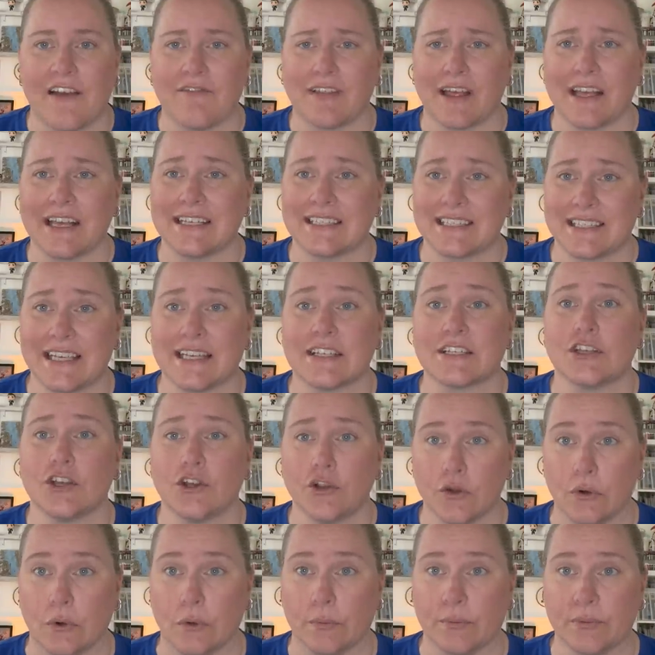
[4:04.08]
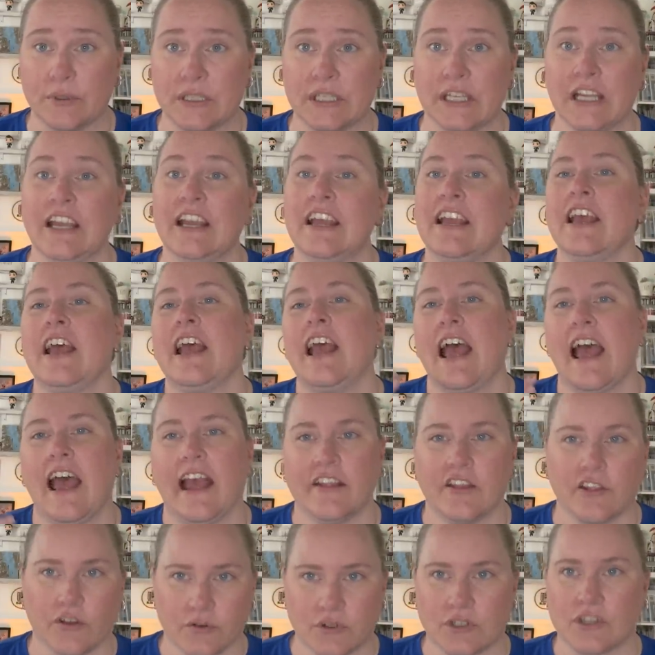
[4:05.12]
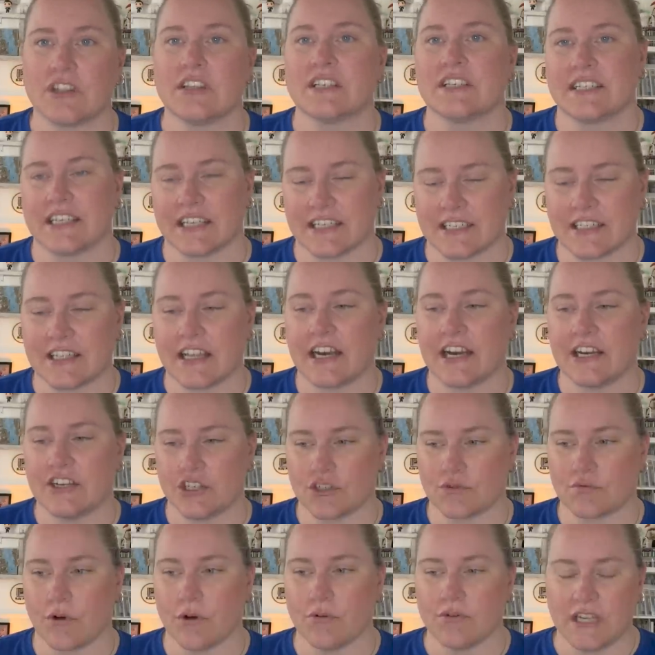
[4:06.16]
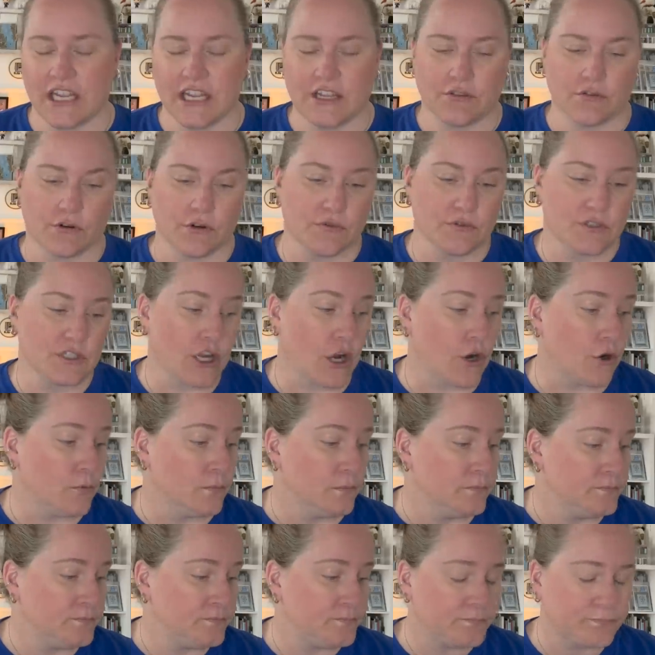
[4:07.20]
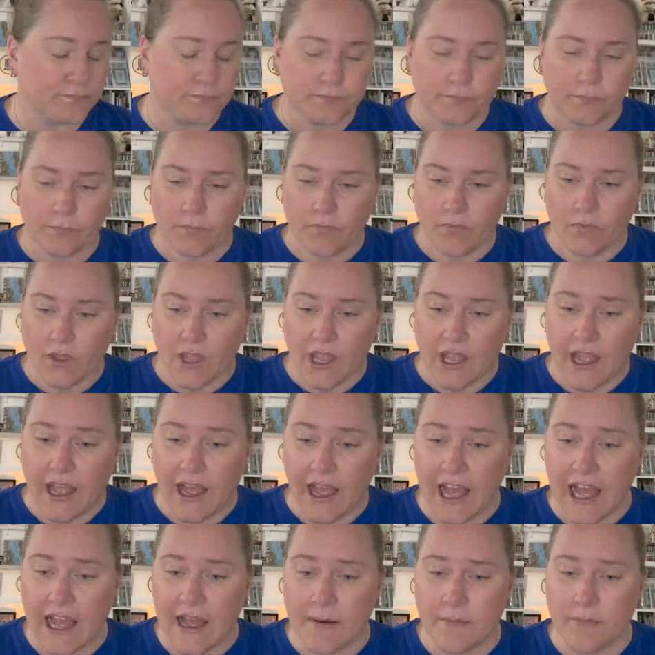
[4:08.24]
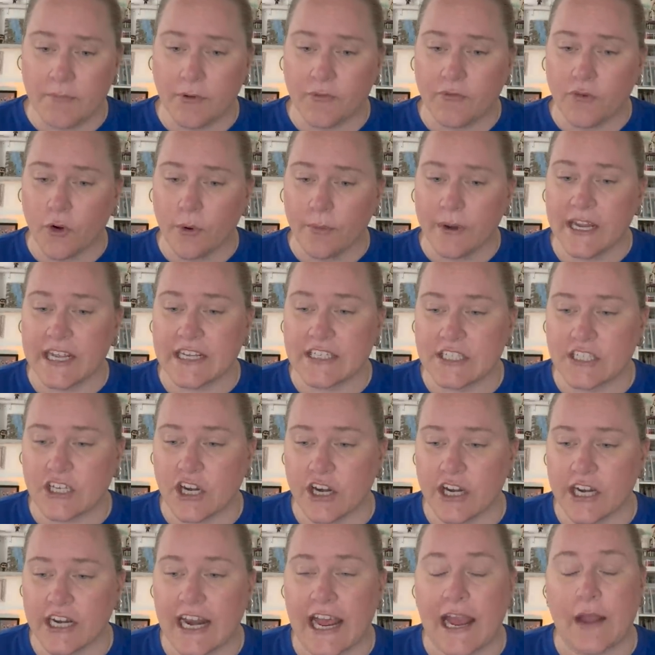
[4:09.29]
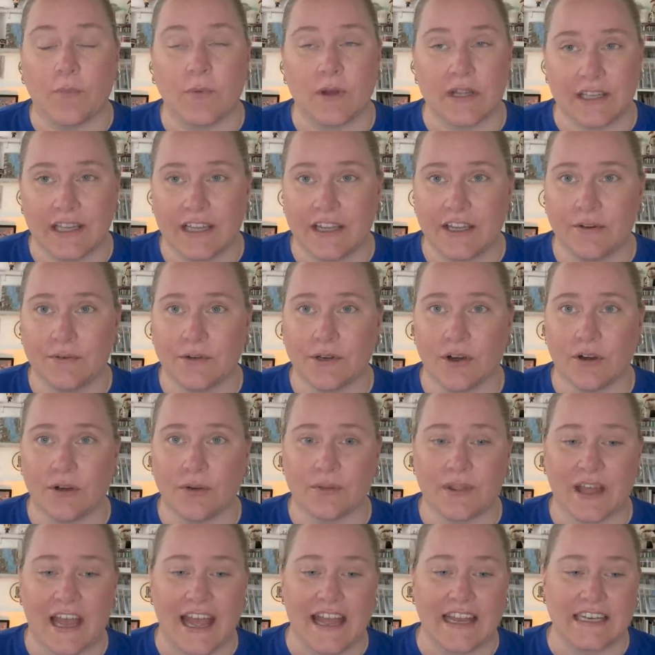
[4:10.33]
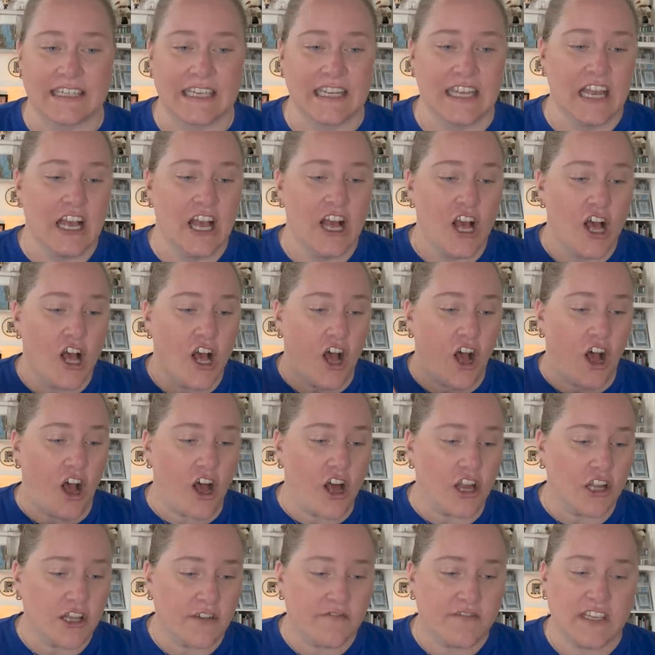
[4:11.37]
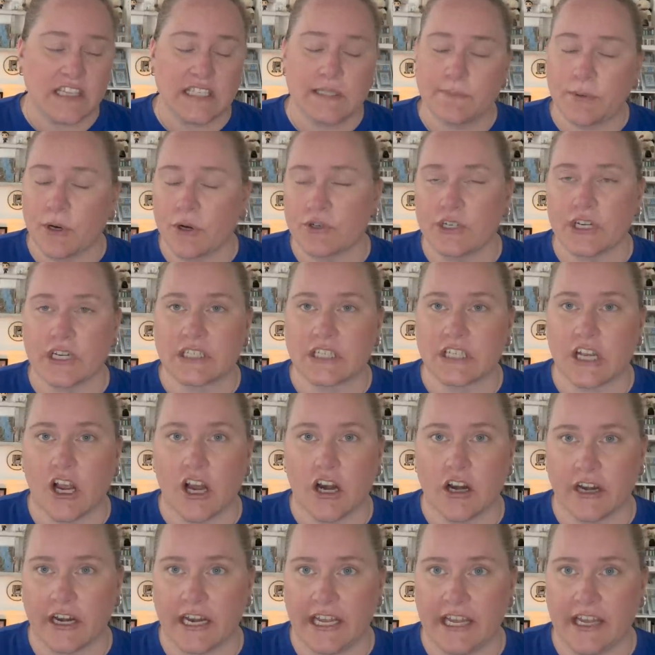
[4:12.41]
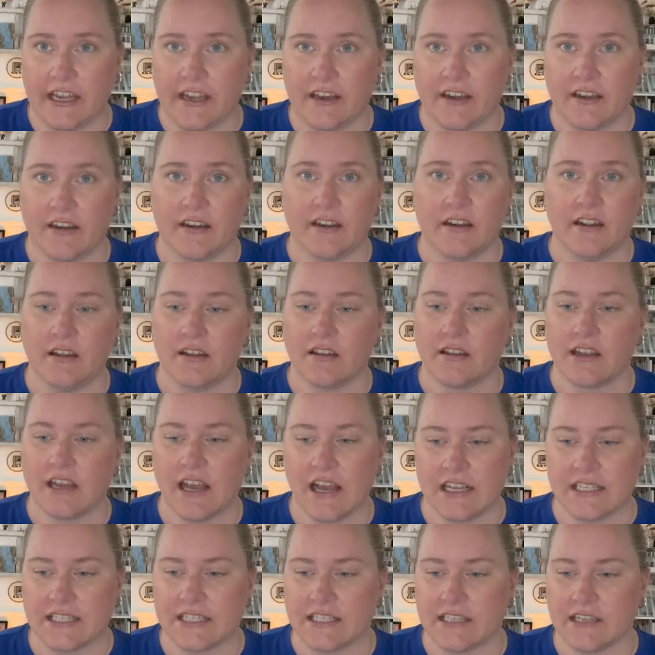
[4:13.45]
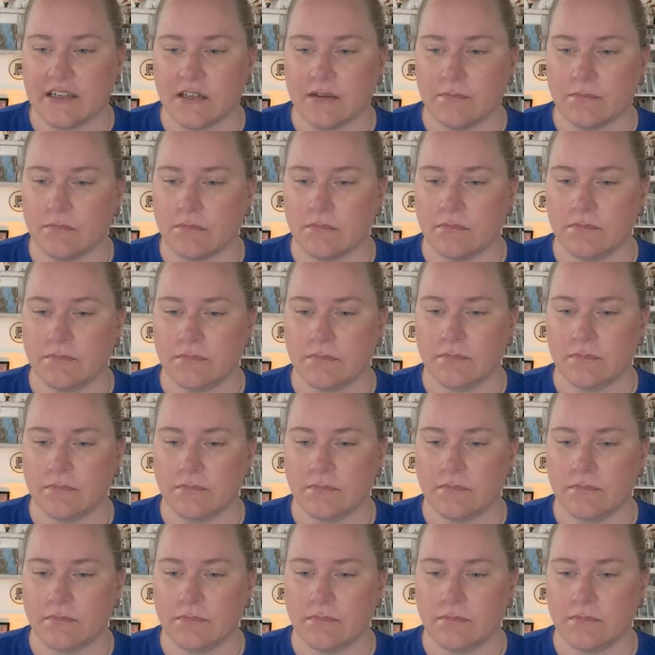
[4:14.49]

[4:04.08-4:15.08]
like 6 hoops, and those are the 6 that I just rotate through. So before we get started, I will let you know that all of these projects are in custom